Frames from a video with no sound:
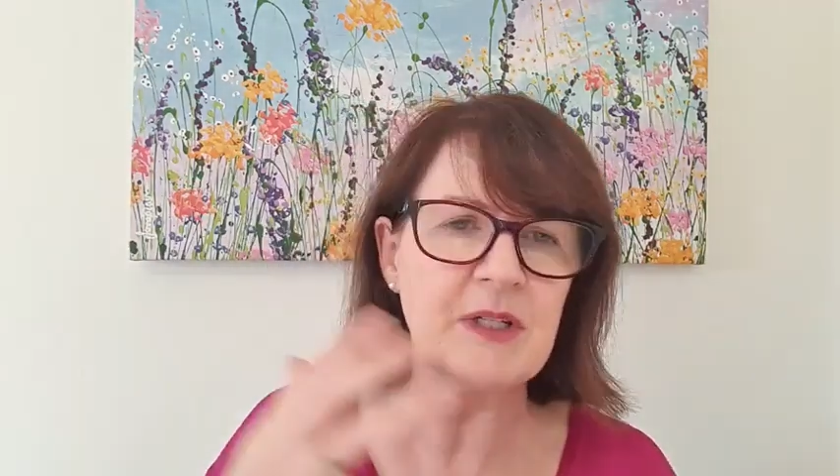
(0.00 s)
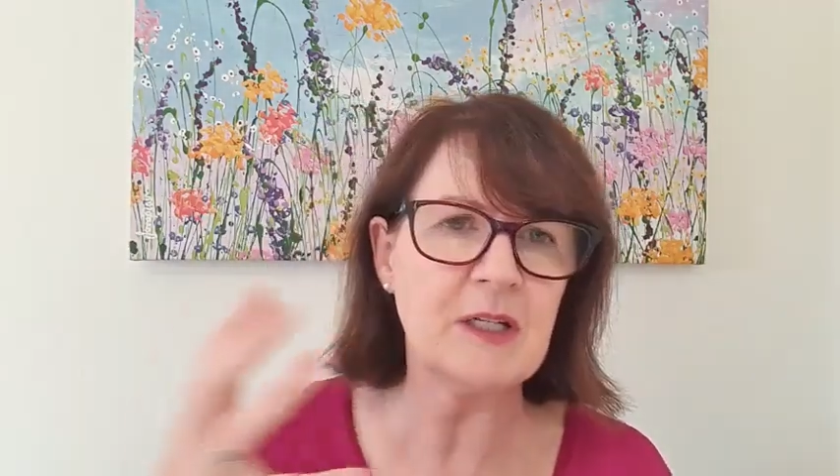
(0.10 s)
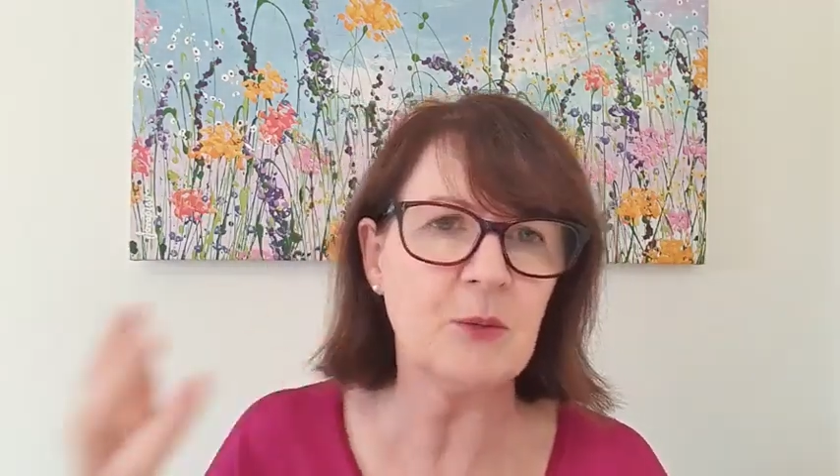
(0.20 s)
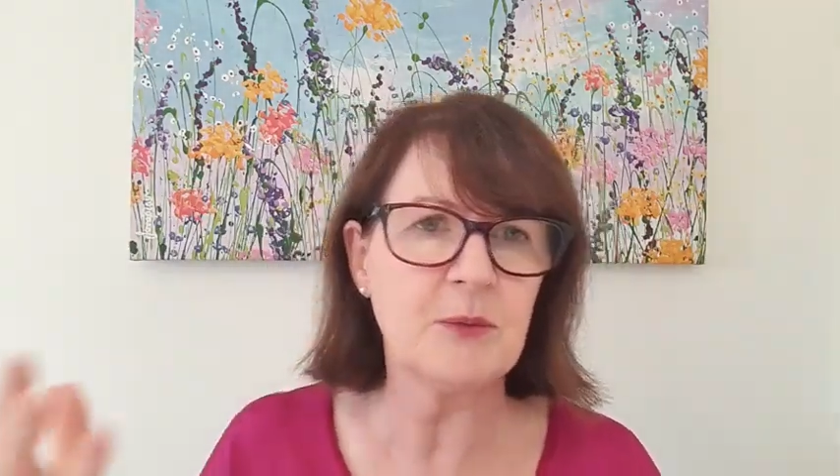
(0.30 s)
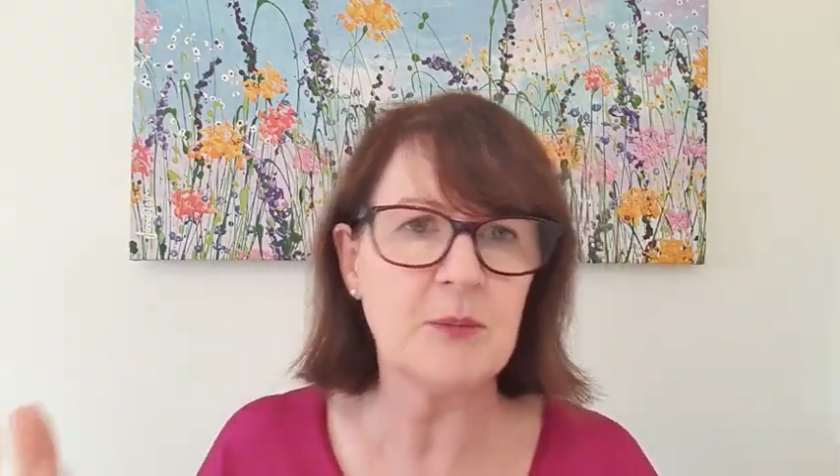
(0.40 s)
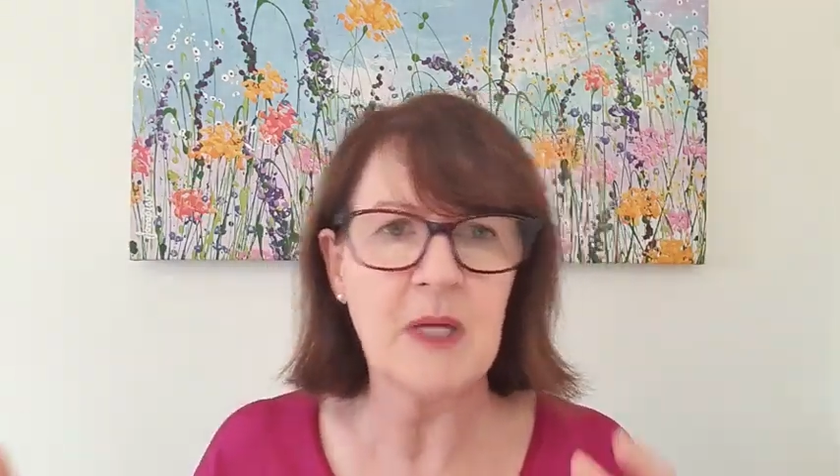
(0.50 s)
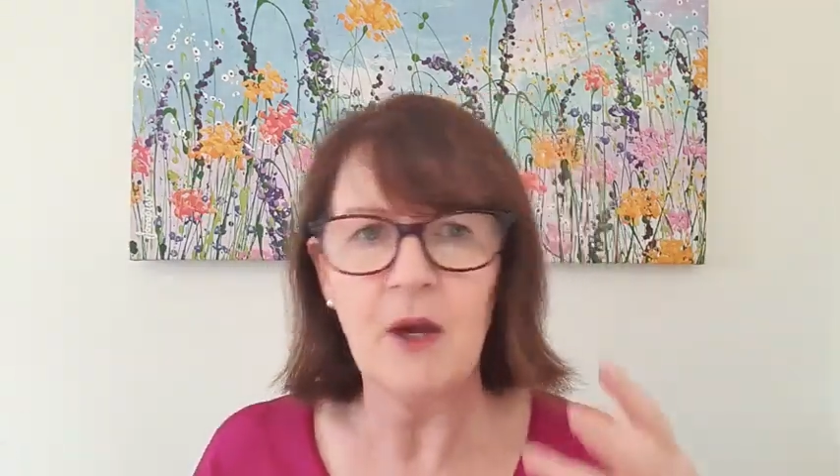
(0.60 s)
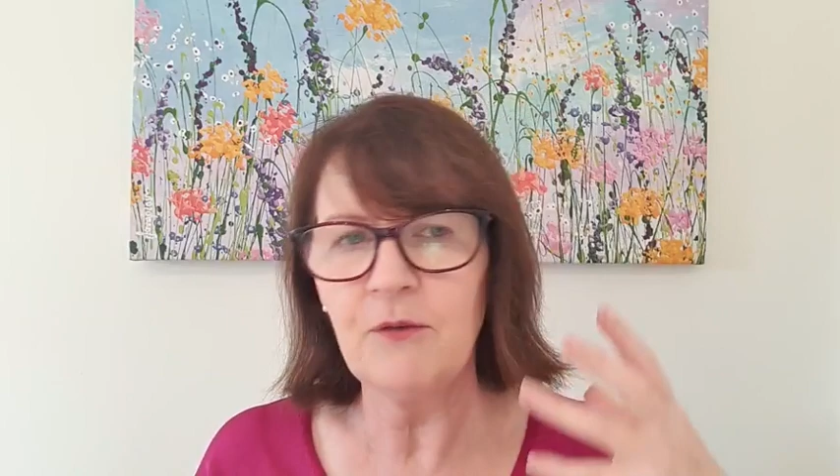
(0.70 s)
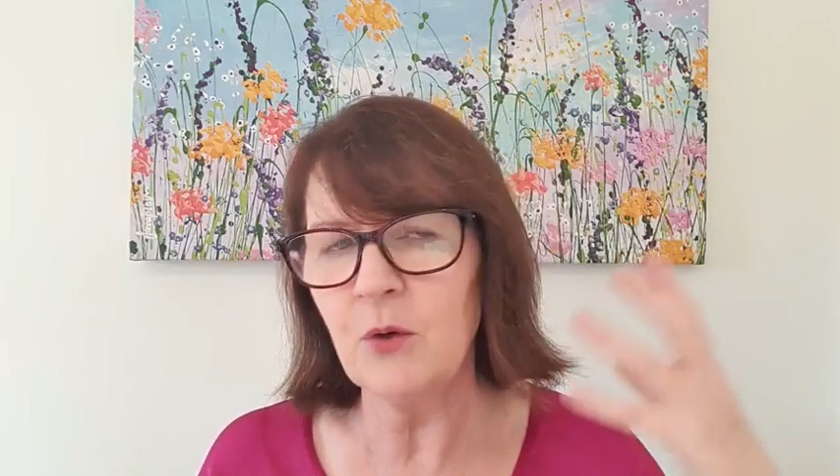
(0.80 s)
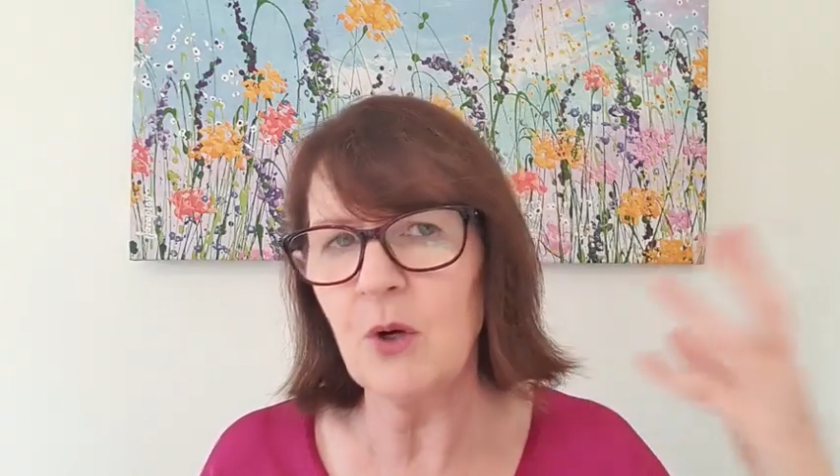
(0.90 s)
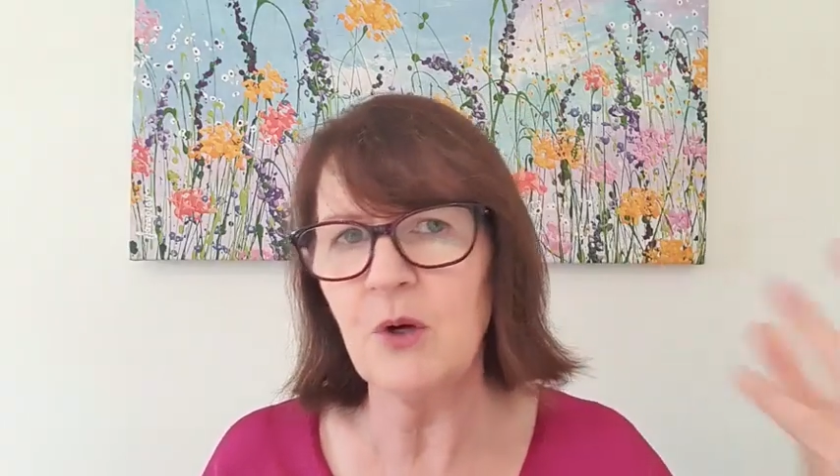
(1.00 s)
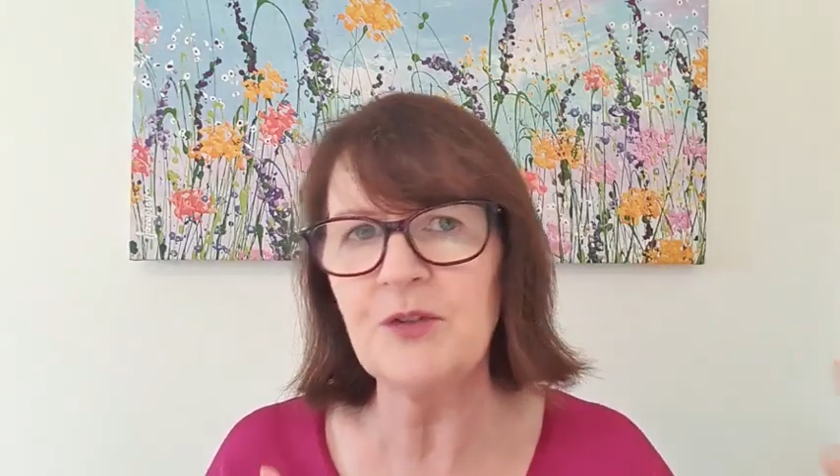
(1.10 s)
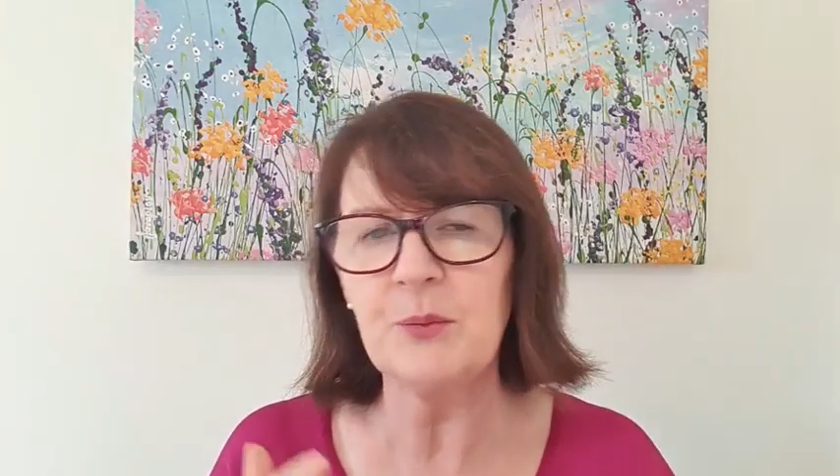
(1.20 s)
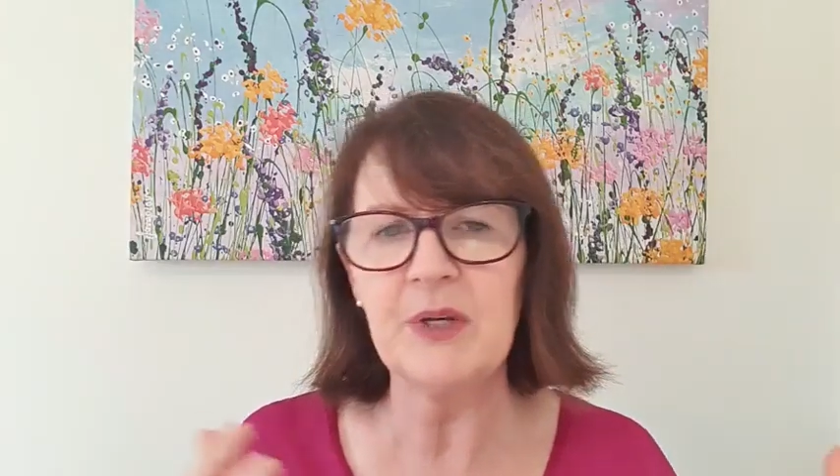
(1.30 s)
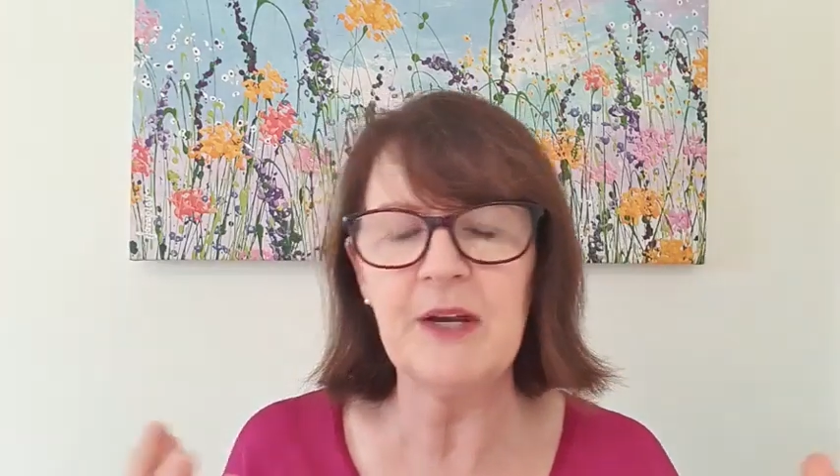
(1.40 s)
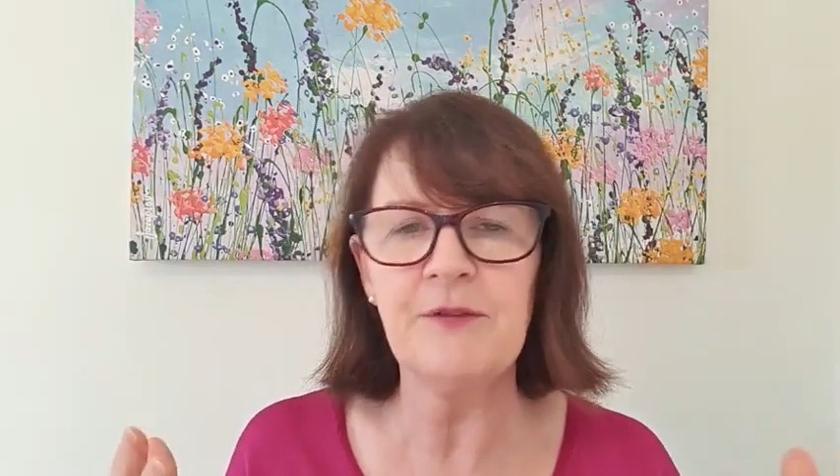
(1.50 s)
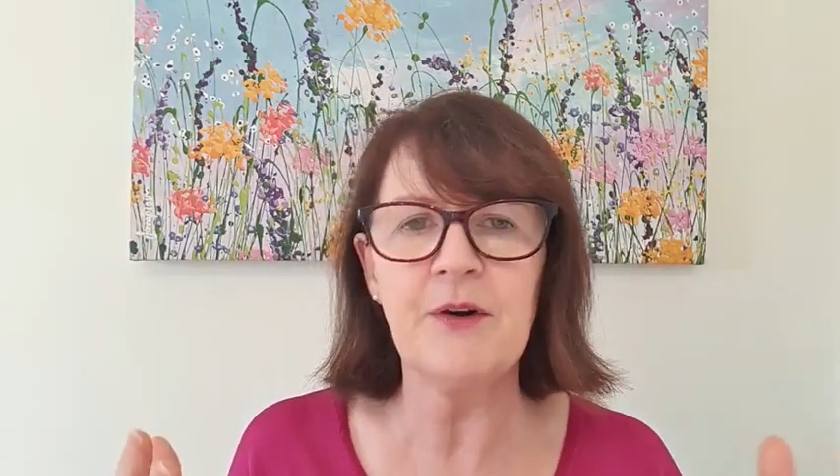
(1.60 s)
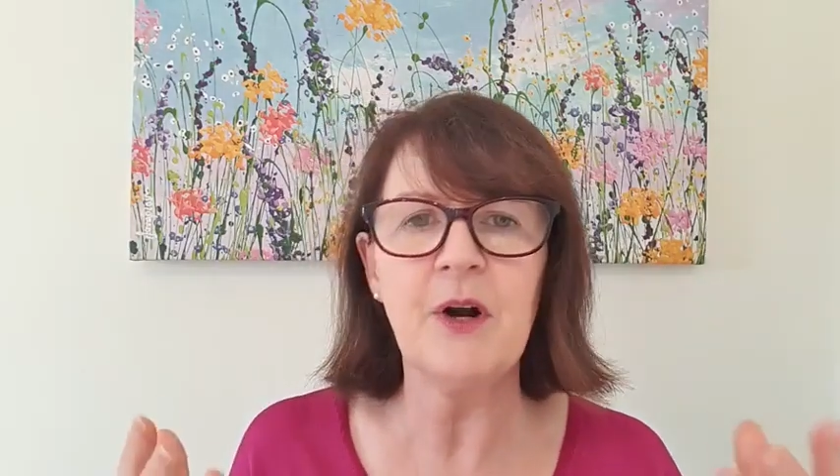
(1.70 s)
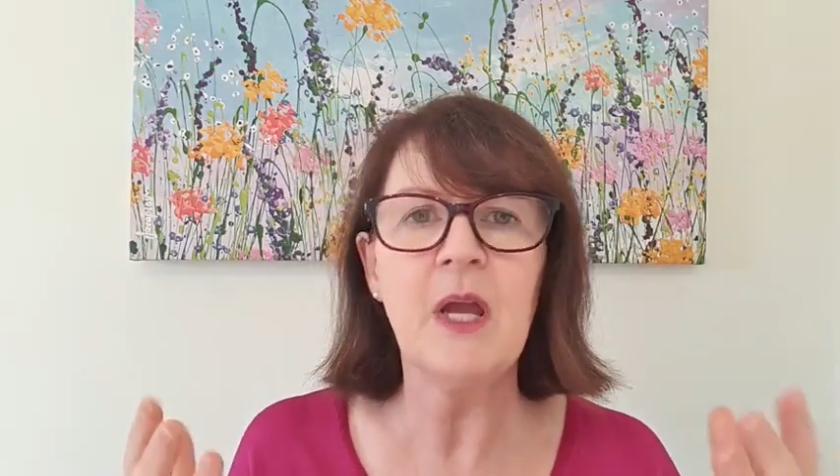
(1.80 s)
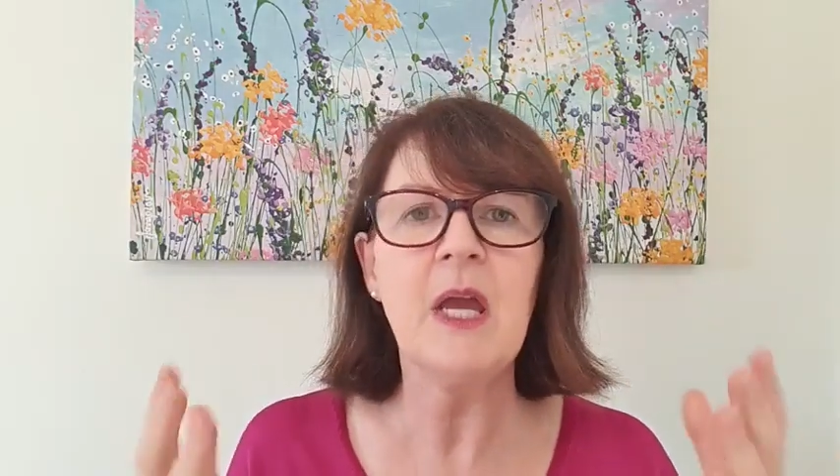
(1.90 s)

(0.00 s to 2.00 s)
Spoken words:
dealing with phone calls and whatever.